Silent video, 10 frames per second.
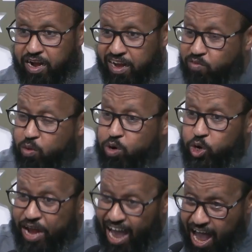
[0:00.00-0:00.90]
That's why we
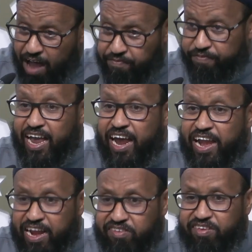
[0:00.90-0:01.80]
should have a
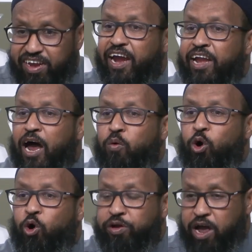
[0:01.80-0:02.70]
lesson in our
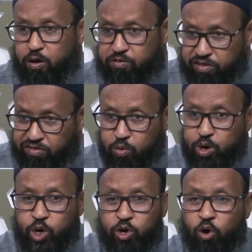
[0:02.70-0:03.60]
own houses. We
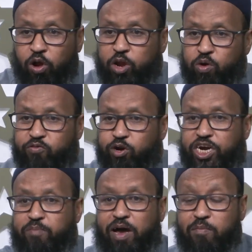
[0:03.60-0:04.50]
should not only wait for
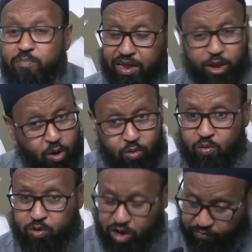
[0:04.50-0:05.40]
Sheikh Muhammad. No,
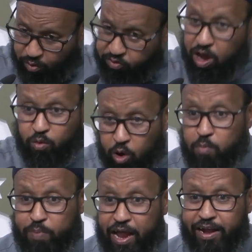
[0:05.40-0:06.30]
we should have also our own
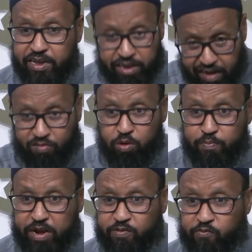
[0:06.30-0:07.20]
plan. Yes, we
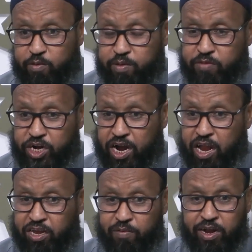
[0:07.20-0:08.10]
benefit from him, inshallah,
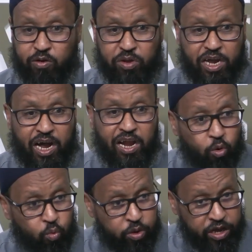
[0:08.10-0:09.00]
tabarak wa ta'ala.
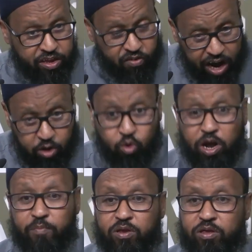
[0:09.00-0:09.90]
We try to
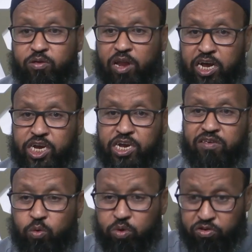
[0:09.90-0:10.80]
come to the lectures.
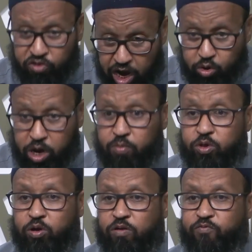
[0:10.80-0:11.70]
We try to come to the
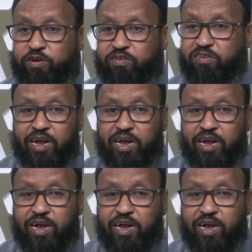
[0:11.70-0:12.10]
conferences.